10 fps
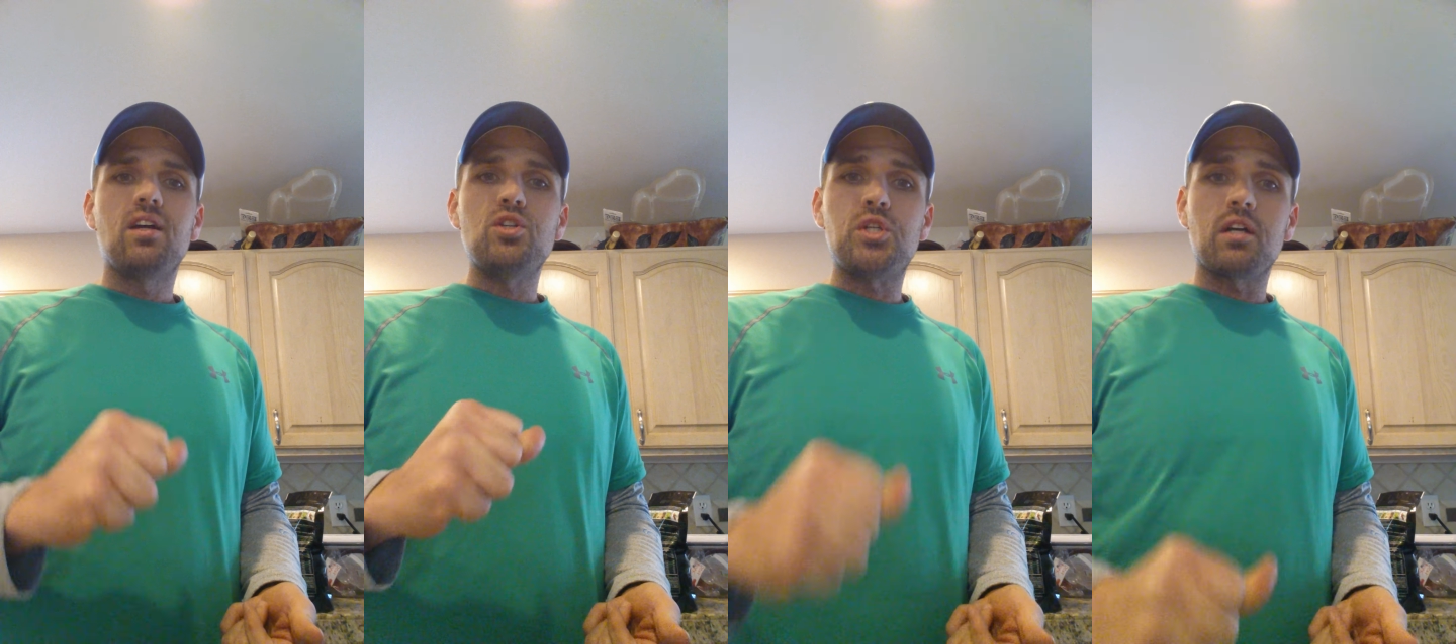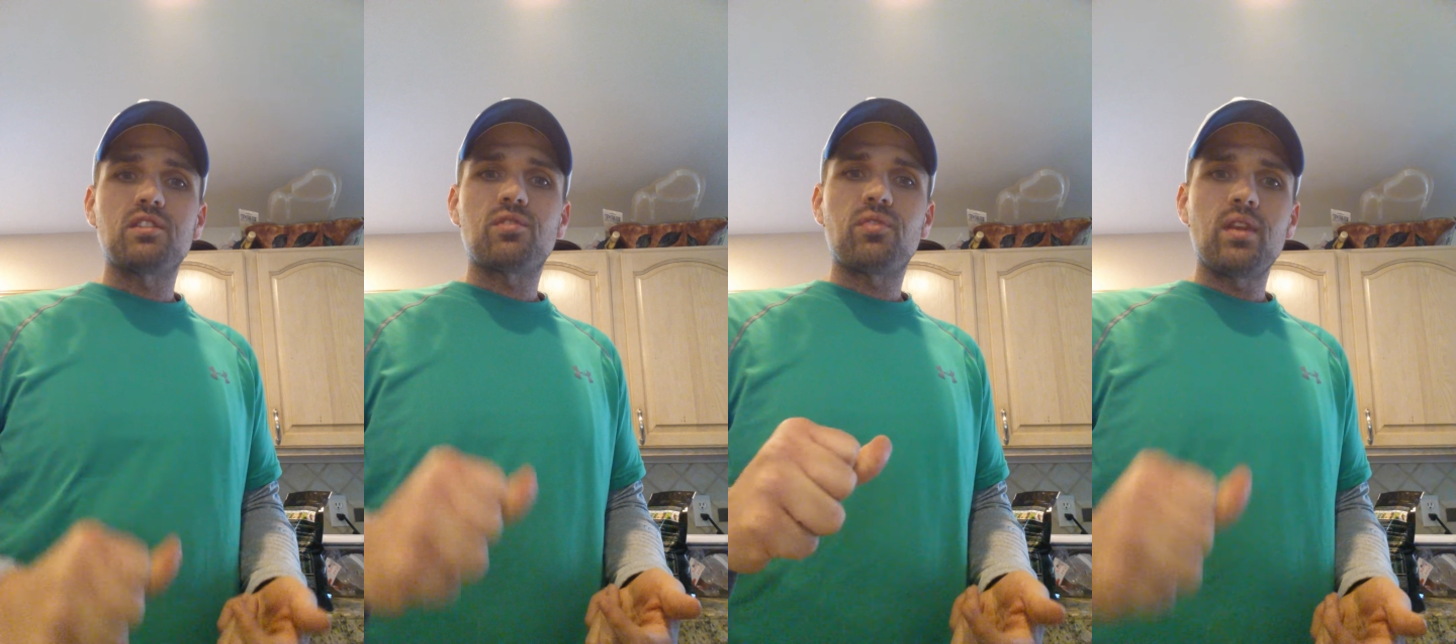
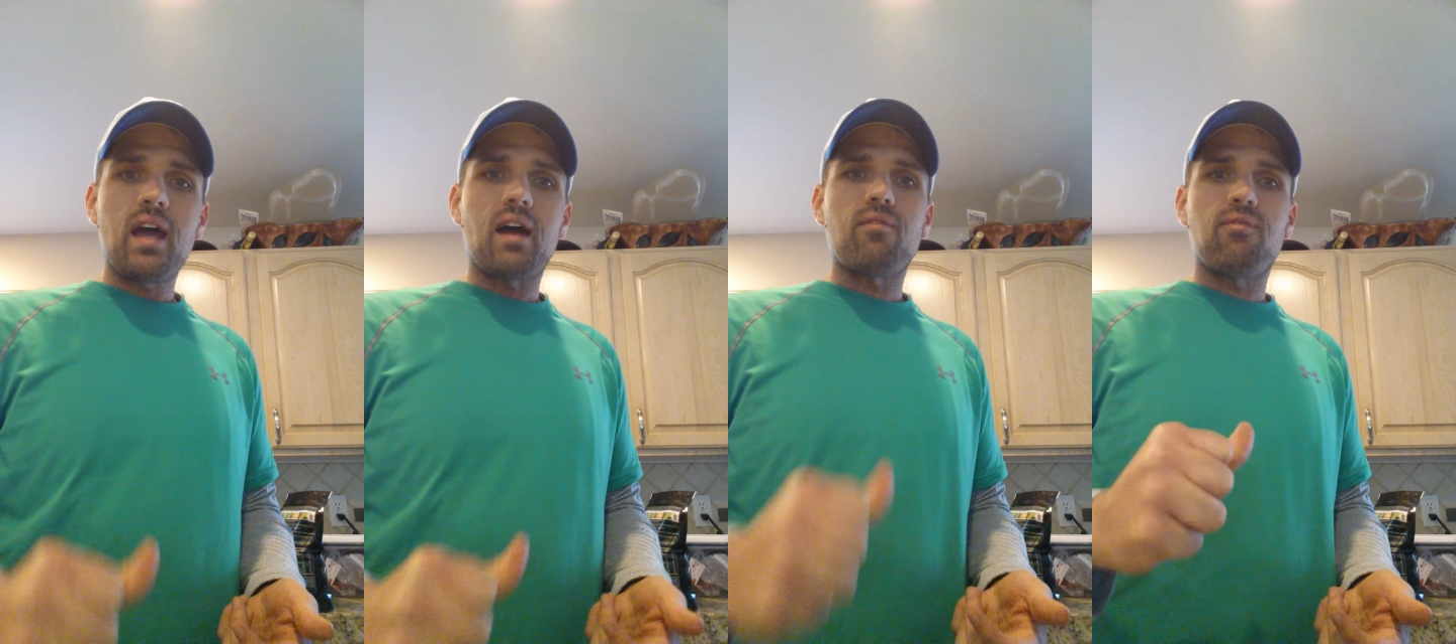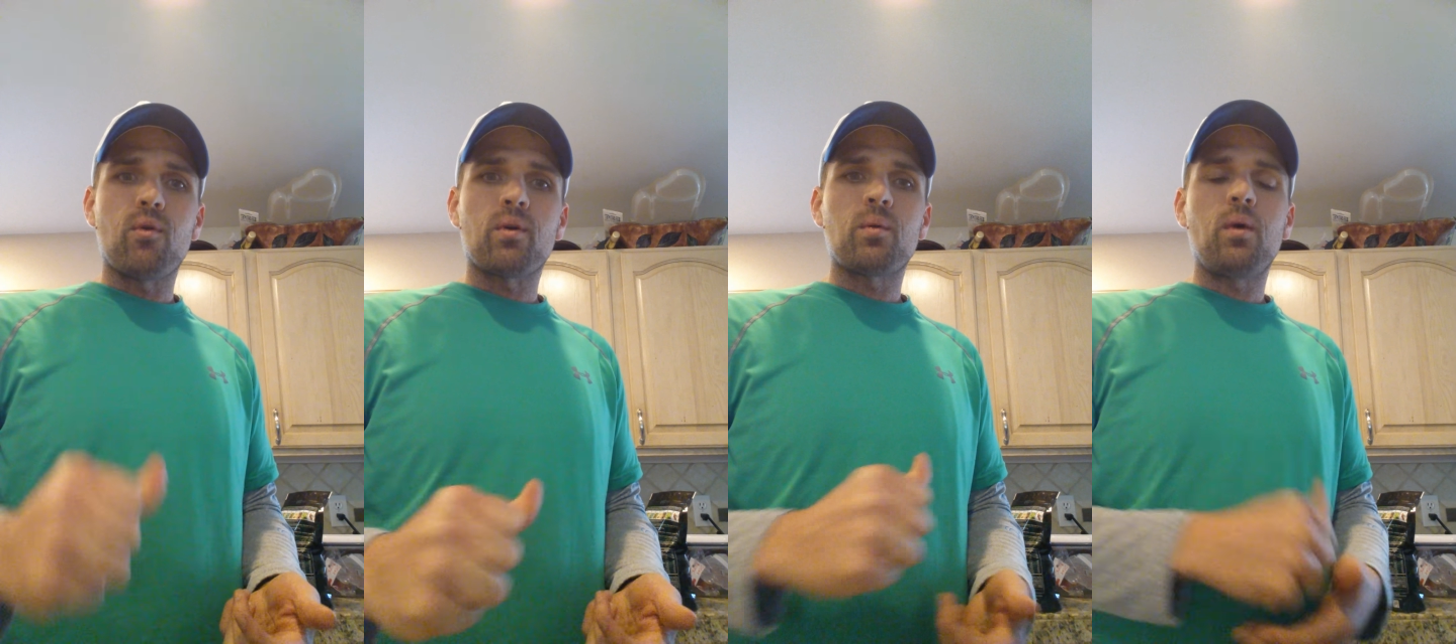just for that,
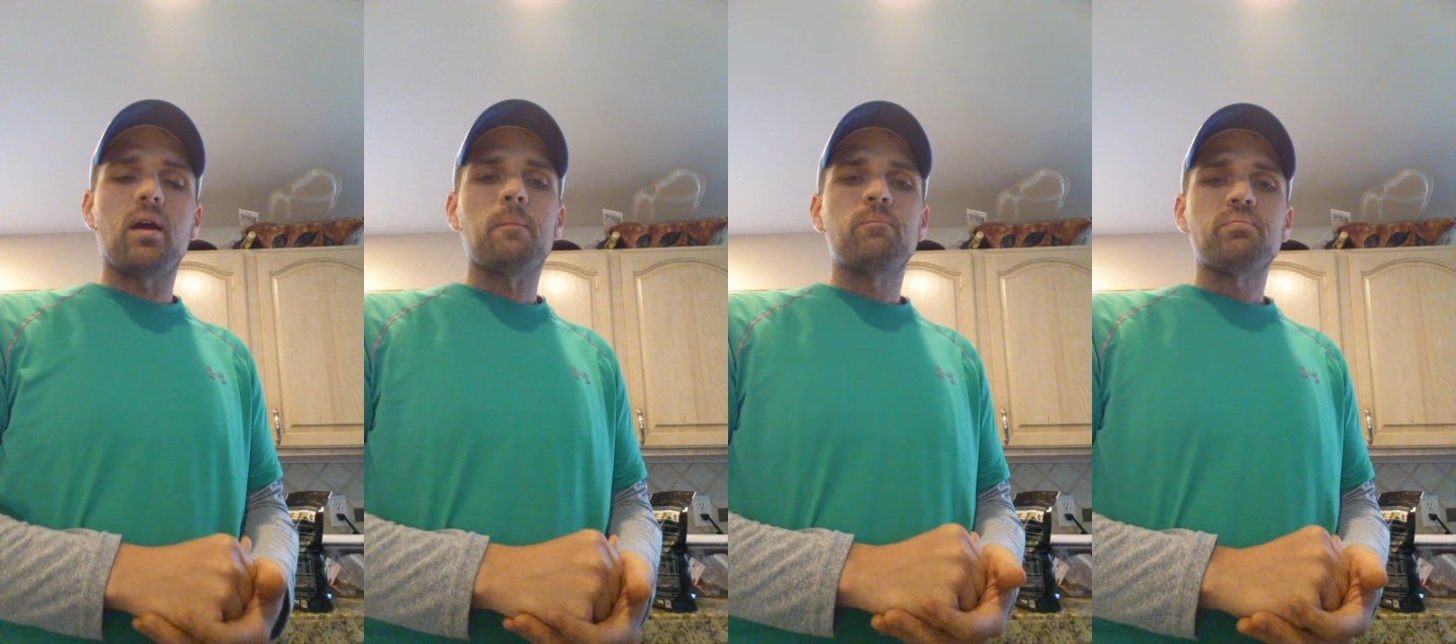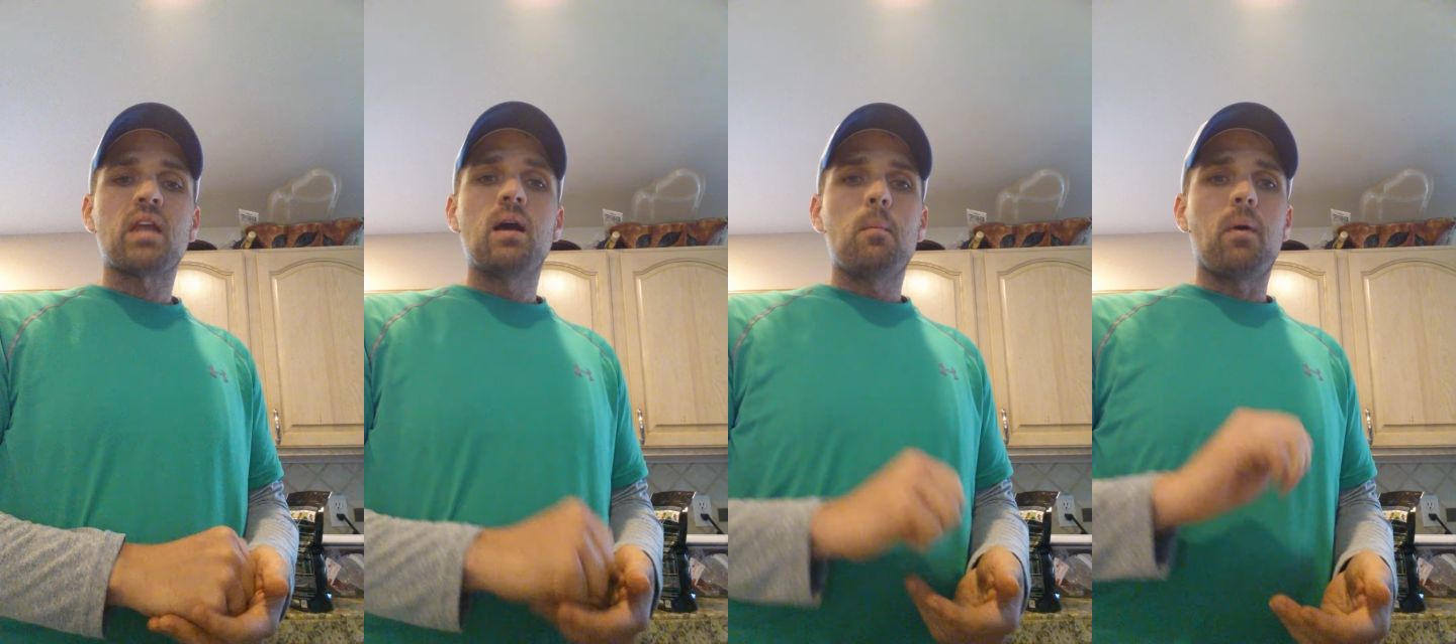4-to-1.